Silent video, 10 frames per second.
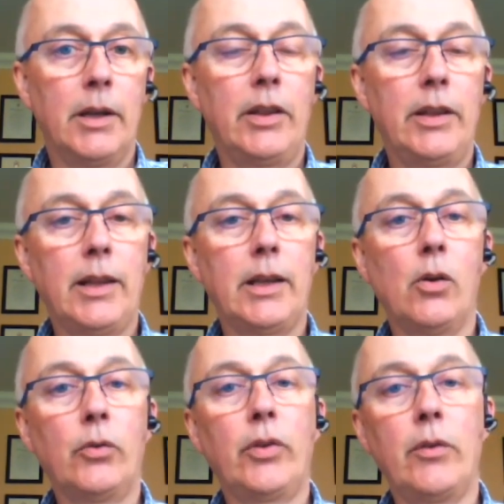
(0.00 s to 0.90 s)
And I think that
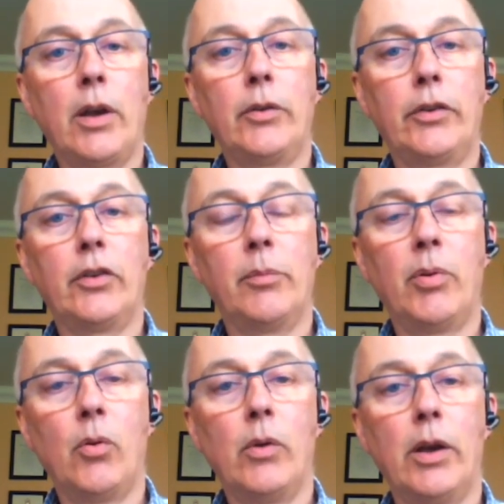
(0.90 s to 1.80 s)
also goes to
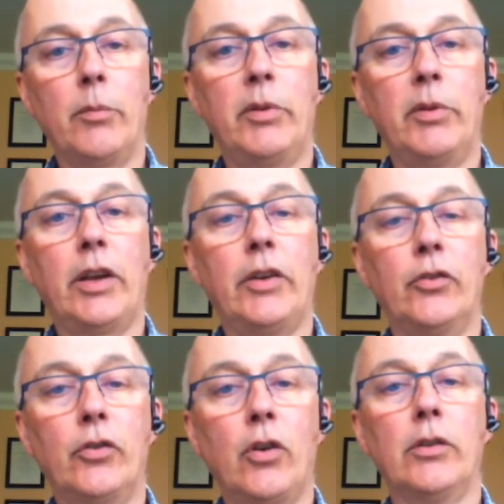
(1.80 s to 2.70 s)
support Health
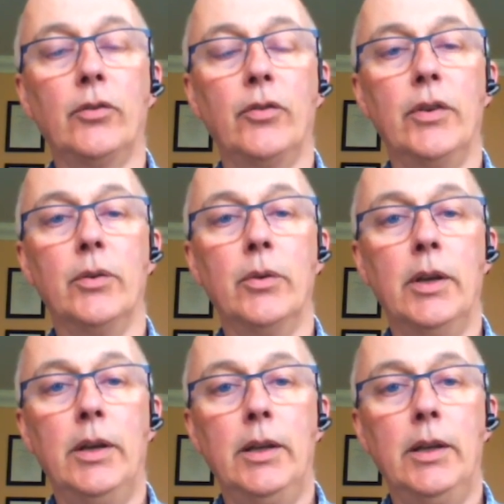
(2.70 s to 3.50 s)
Protection Scotland's view